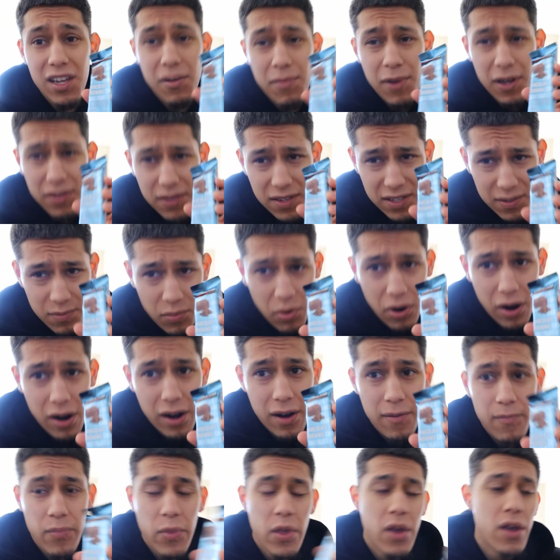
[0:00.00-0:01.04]
thing about this
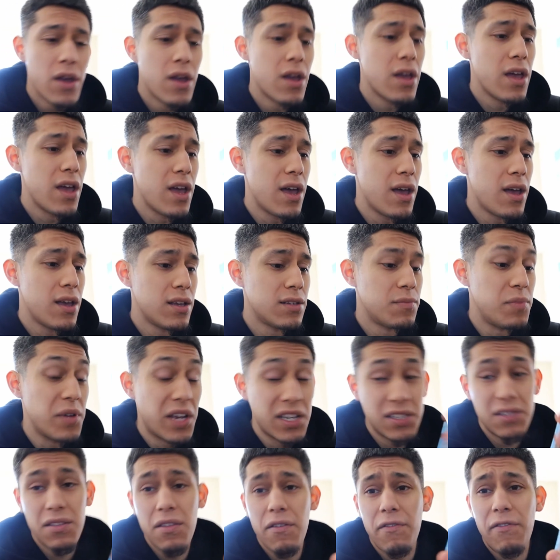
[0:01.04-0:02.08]
bar is
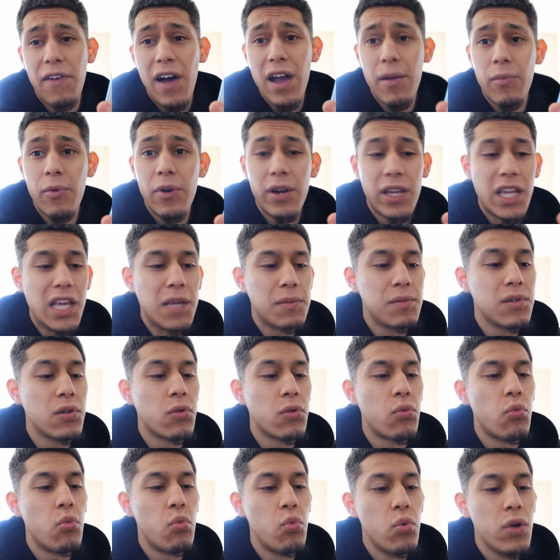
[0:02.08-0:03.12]
because of the fiber, it keeps me
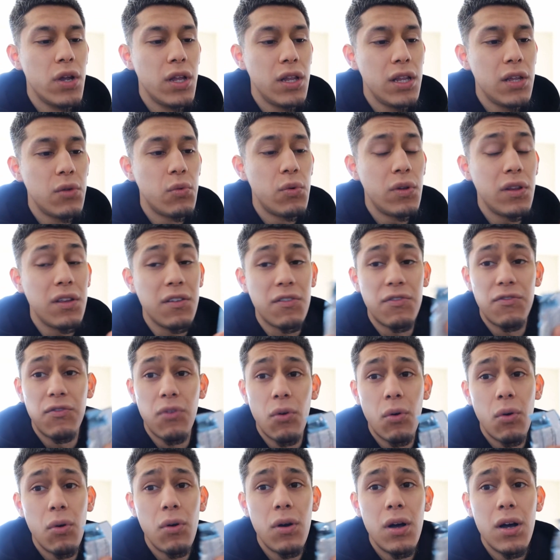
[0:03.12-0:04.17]
really
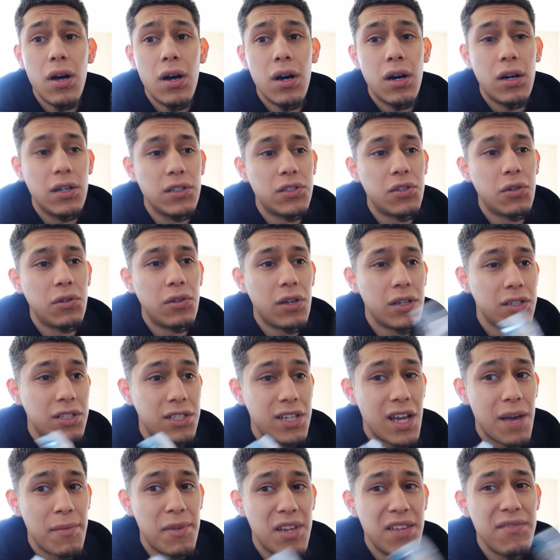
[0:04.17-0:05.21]
full until
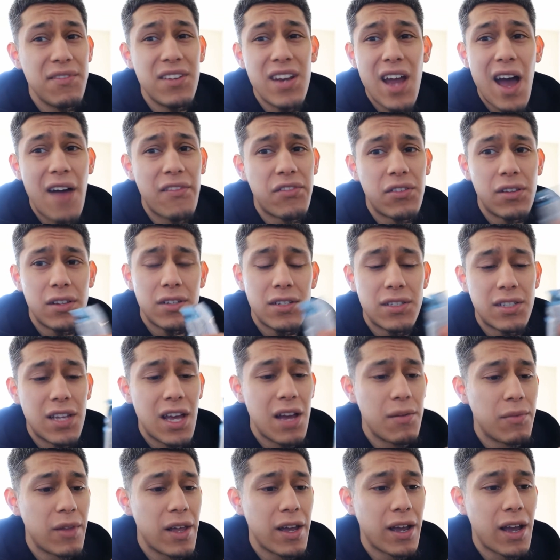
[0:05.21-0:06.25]
lunchtime, and even after
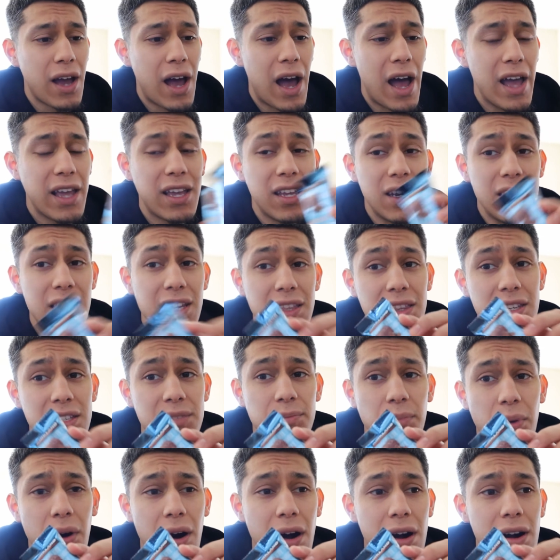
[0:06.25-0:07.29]
lunchtime, like, I can eat this
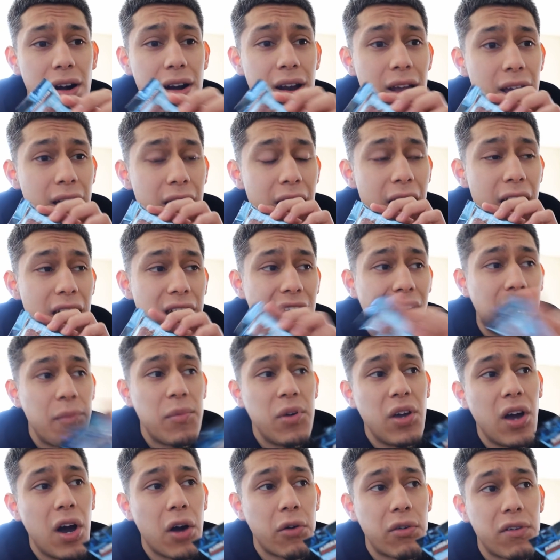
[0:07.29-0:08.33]
bar and not
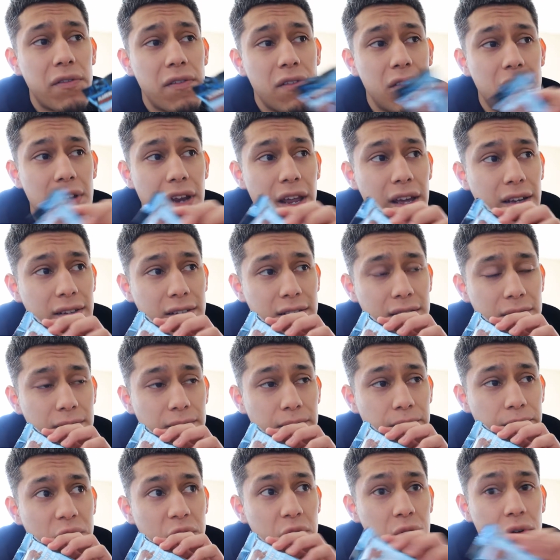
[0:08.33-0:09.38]
be hungry for the next
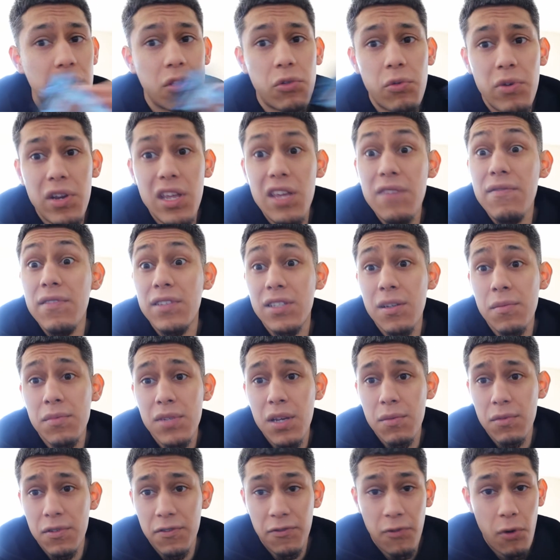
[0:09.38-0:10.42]
2 to 3, even
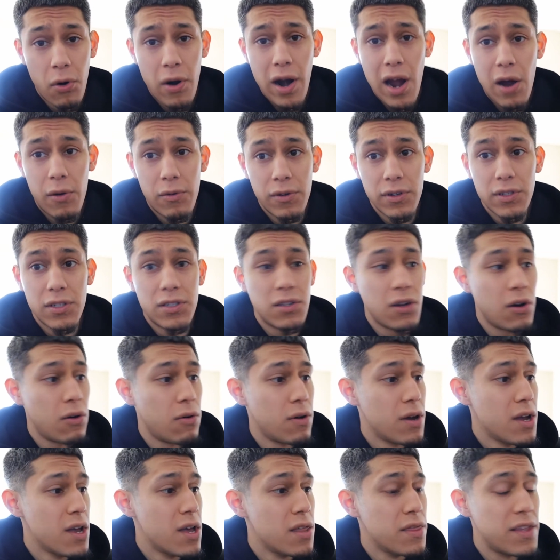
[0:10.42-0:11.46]
sometimes 4 hours.
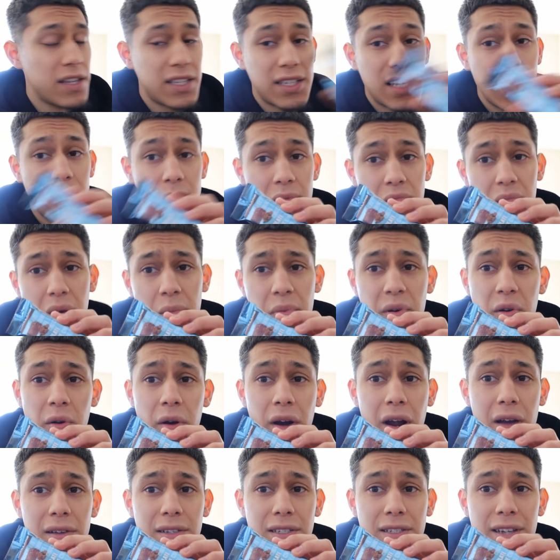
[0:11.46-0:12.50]
So this is gonna be my
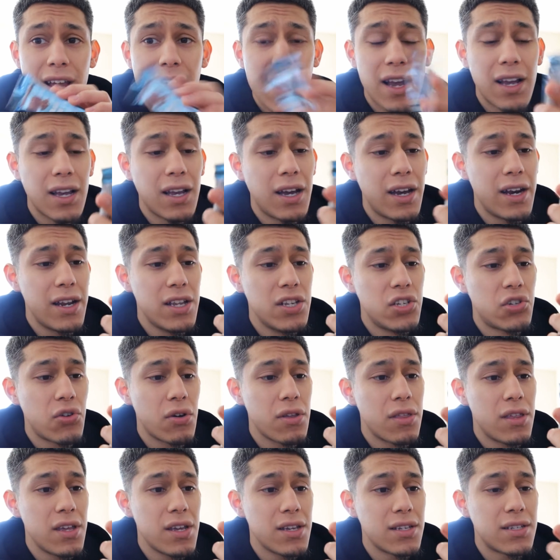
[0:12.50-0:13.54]
pre-workout snack. I'm gonna
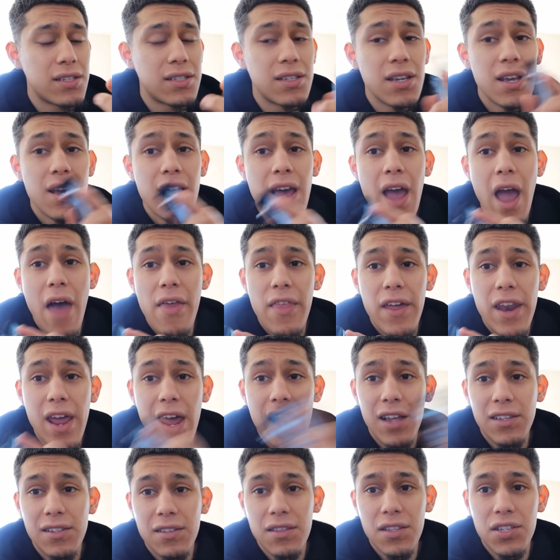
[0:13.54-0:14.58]
enjoy this and then head
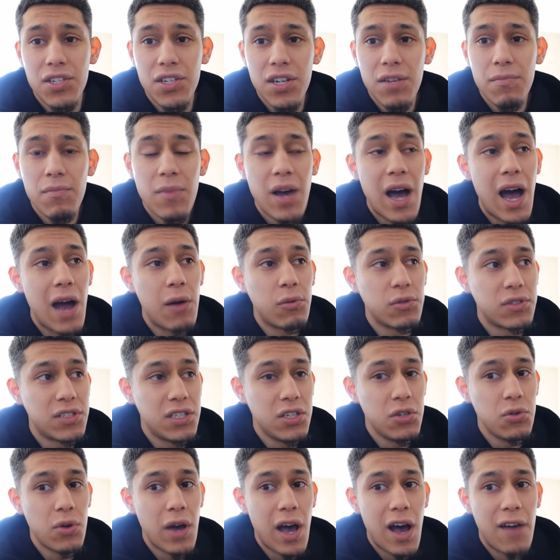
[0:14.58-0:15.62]
out to the gym. I will
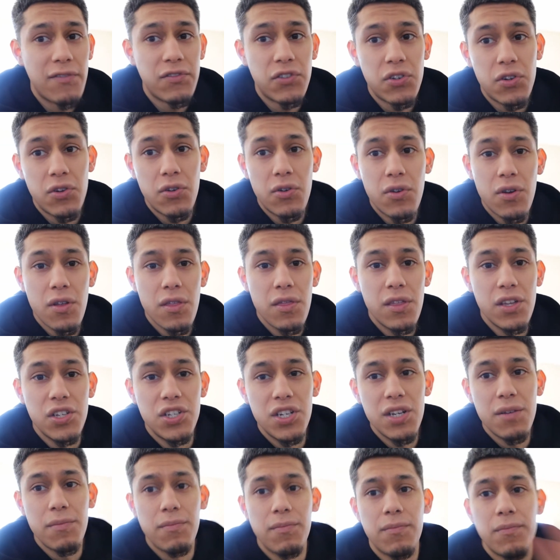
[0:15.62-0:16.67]
see you after the
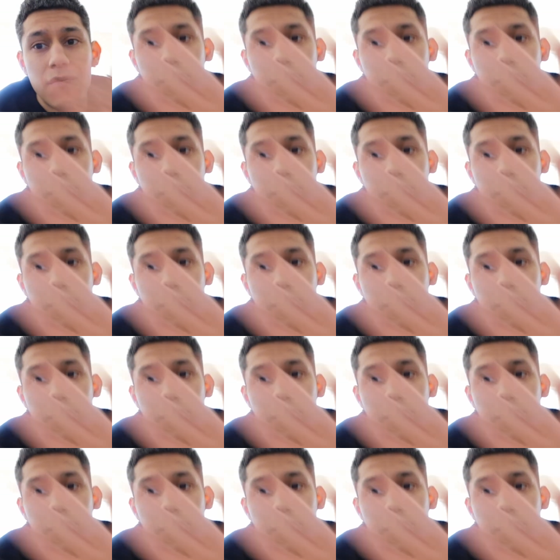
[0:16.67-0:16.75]
gym.